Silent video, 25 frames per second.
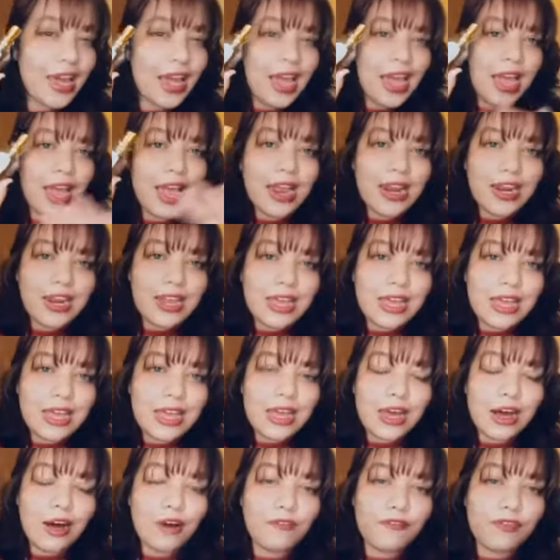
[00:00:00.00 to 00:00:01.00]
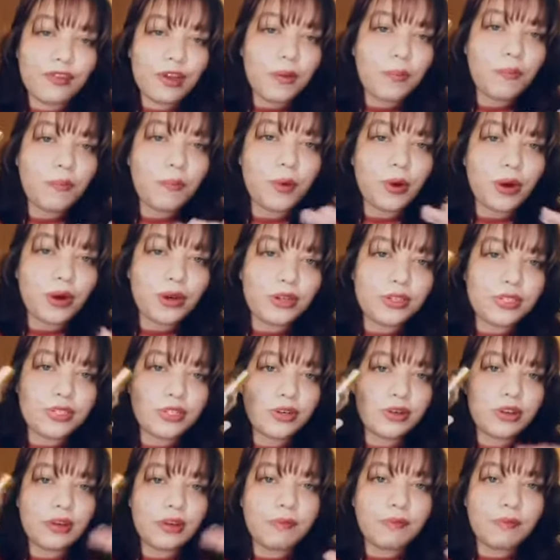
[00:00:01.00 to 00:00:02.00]
any of your
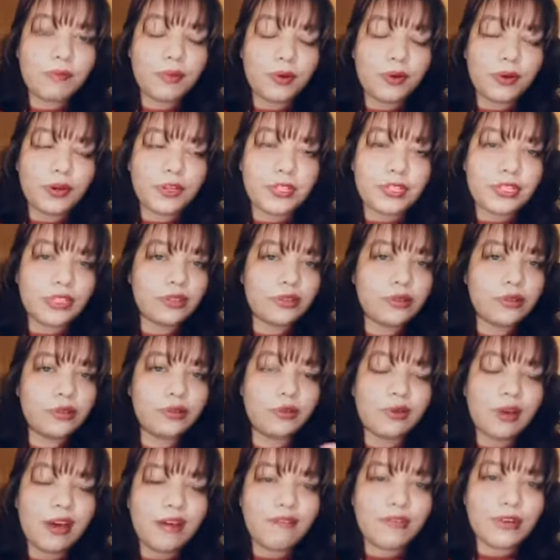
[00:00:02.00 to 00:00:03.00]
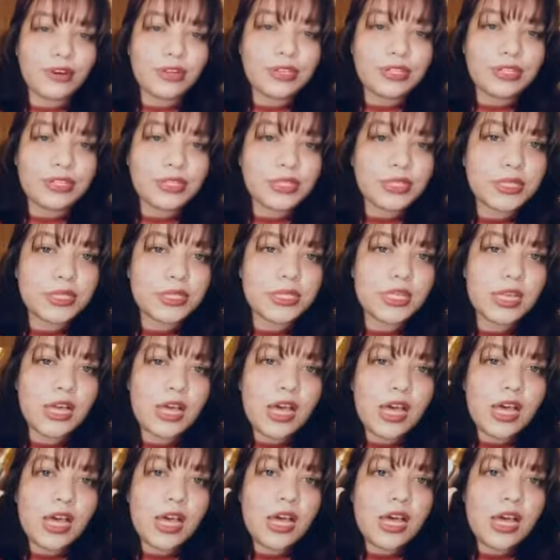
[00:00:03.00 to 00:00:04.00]
boss or employer, whoever it is,
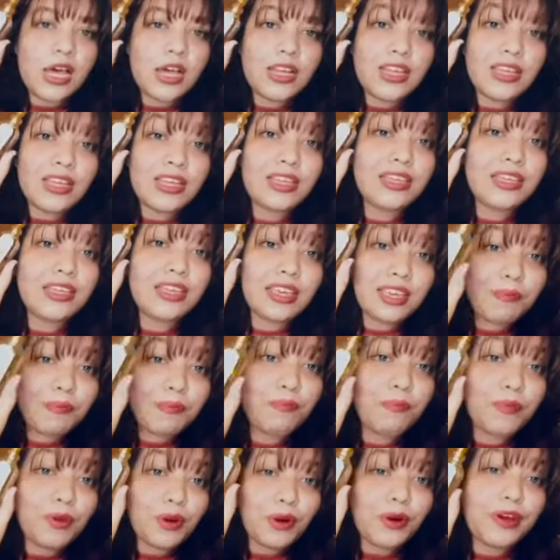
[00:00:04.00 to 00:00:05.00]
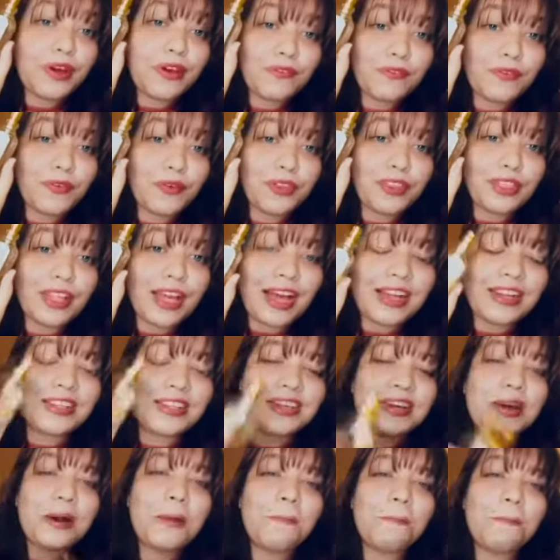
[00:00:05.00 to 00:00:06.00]
keep going for that.
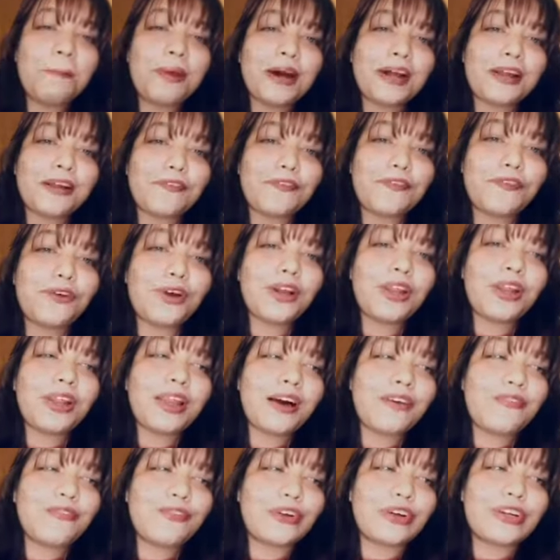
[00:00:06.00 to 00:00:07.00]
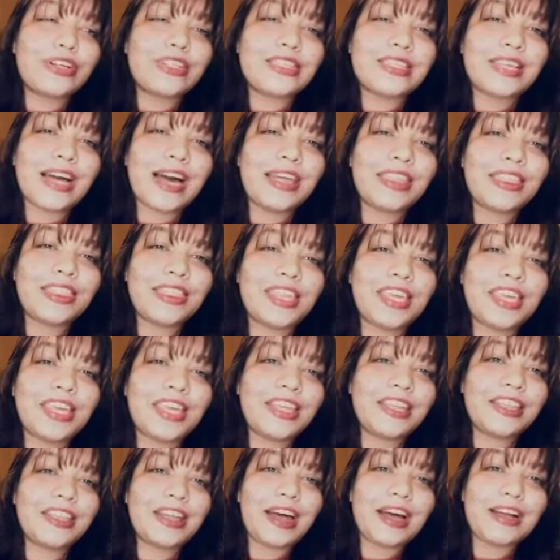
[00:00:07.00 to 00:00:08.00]
But for lovers, I
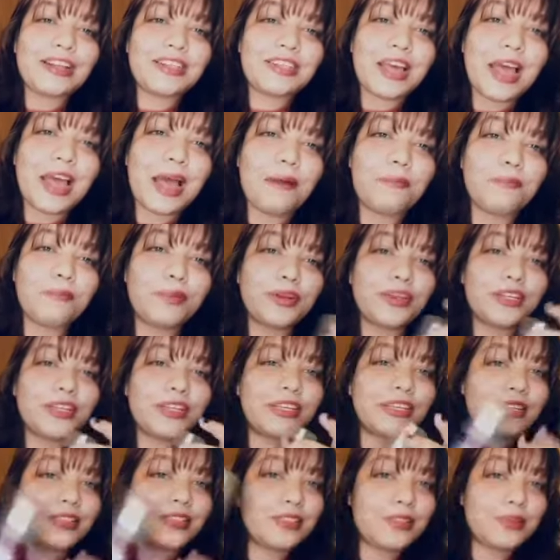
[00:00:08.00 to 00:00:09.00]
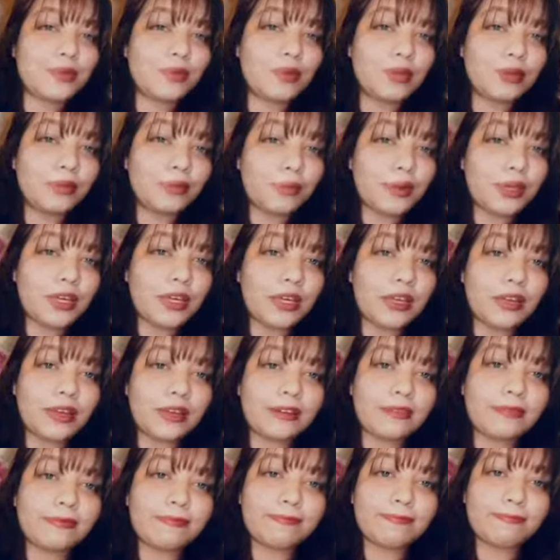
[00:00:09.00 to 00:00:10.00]
think that Amber Kiss will be
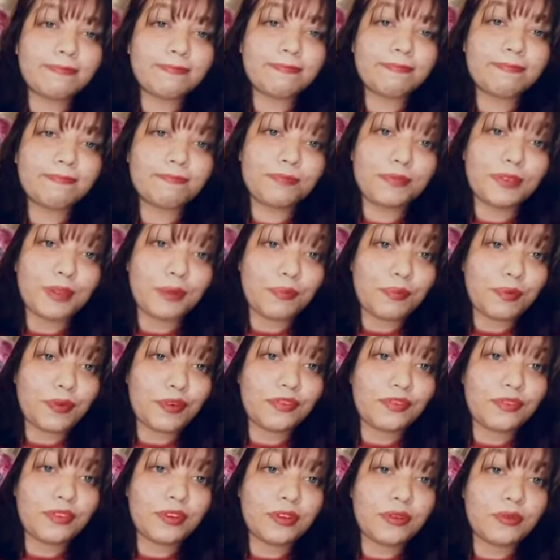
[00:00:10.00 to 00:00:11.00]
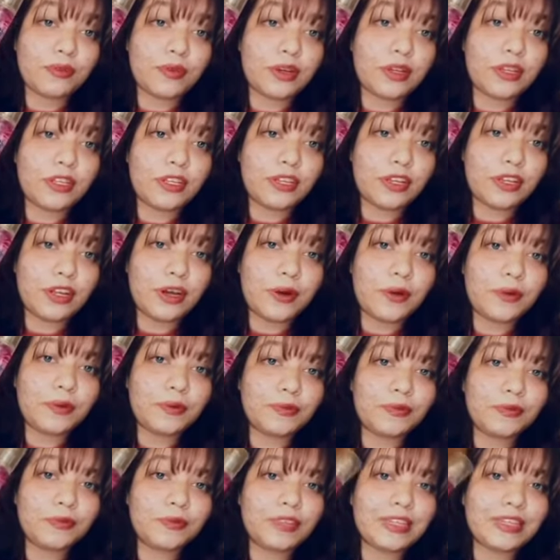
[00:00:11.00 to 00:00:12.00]
the perfect one. You
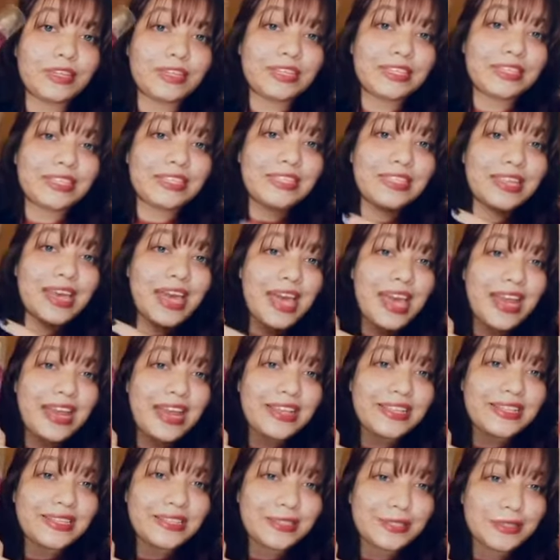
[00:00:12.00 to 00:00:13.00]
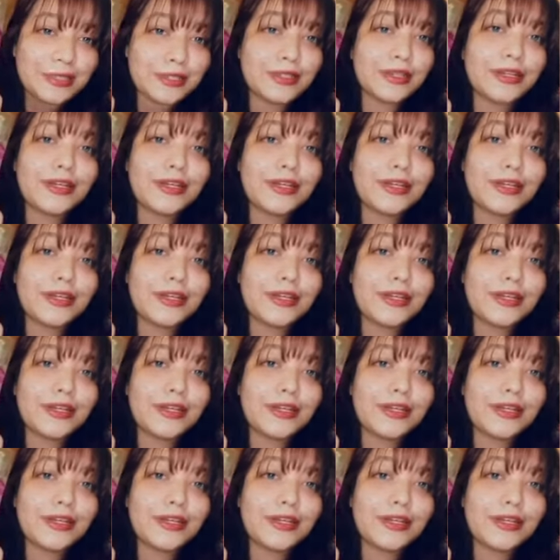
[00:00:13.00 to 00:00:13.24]
know, it says